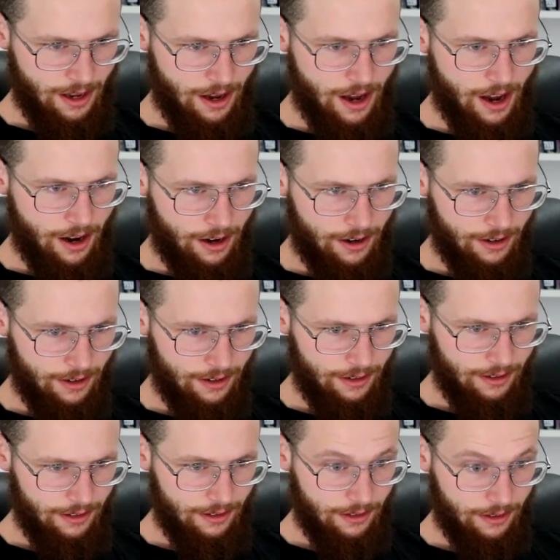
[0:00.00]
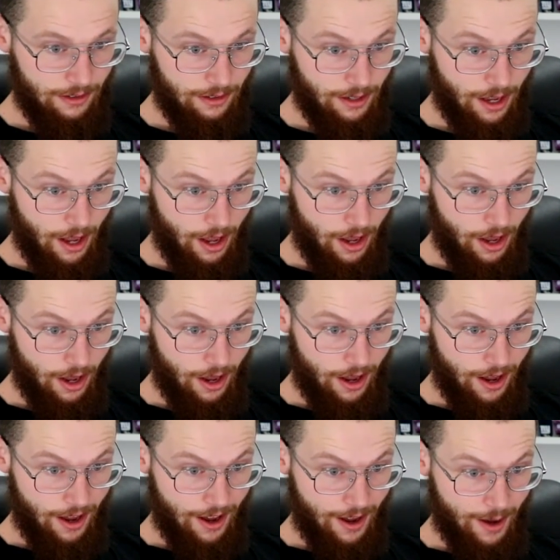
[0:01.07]
Oh. The Panthers have officially
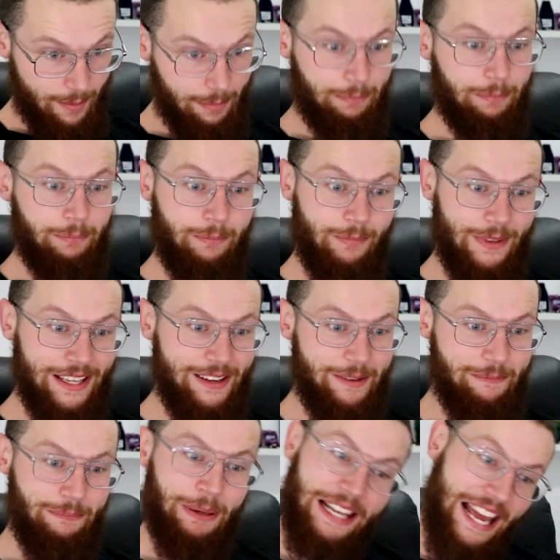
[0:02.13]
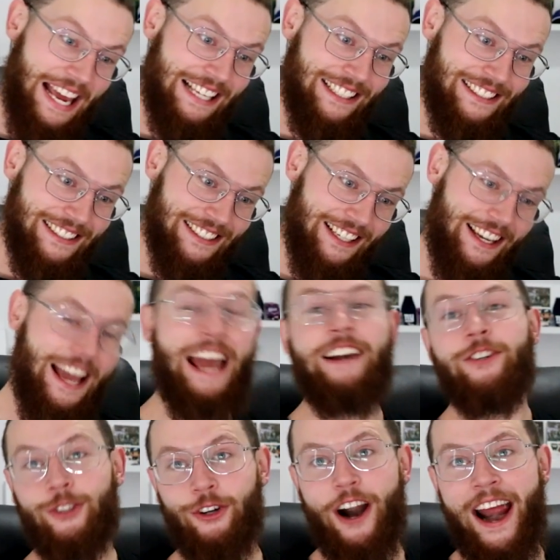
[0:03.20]
cut Steve Smith. Place
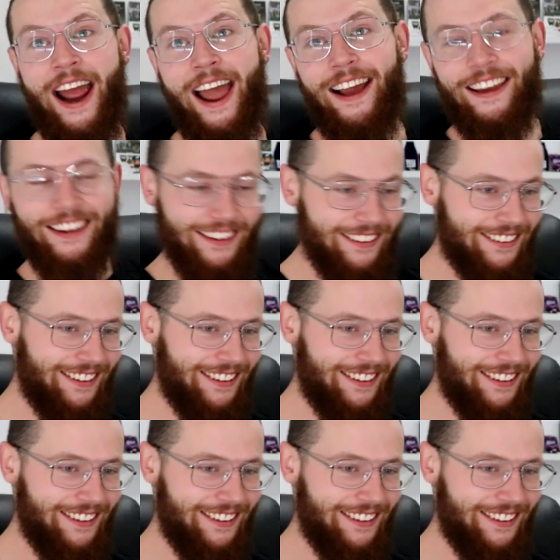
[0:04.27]
and drag.